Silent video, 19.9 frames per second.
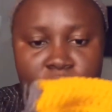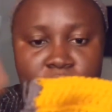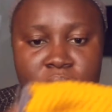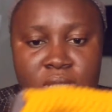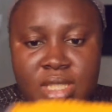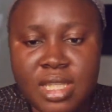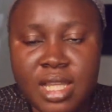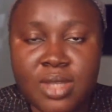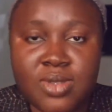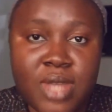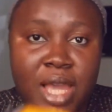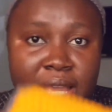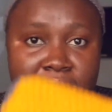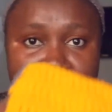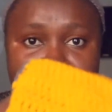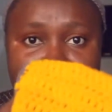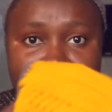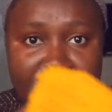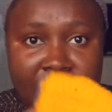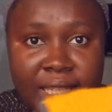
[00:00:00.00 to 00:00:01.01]
it now, so I
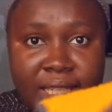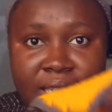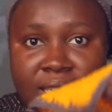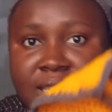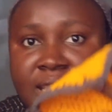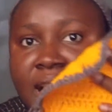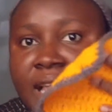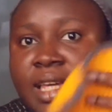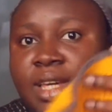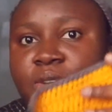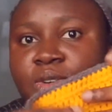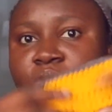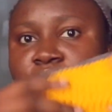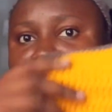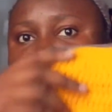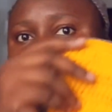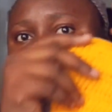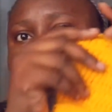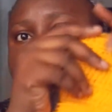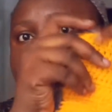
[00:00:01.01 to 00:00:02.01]
can hang it like a
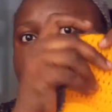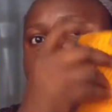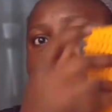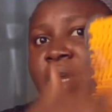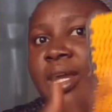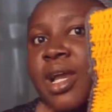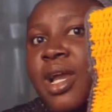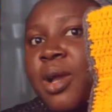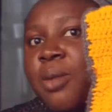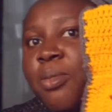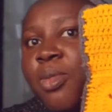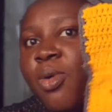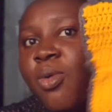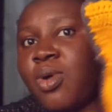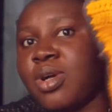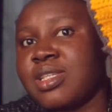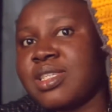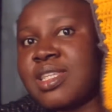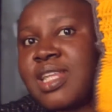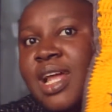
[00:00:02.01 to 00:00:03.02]
crossbody bag. But
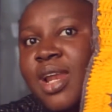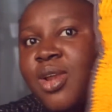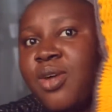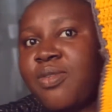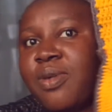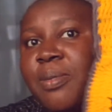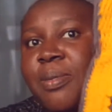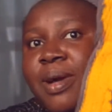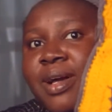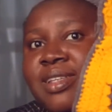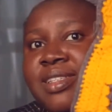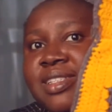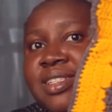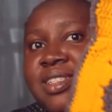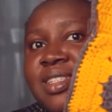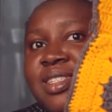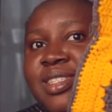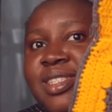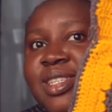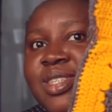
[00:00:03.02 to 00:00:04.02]
one thing I love about it
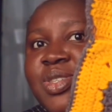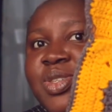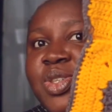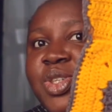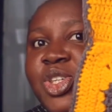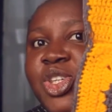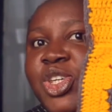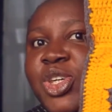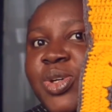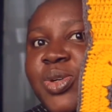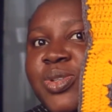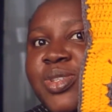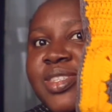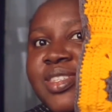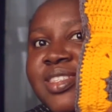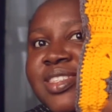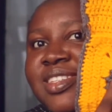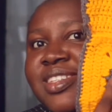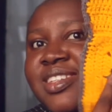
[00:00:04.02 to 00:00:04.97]
is this cute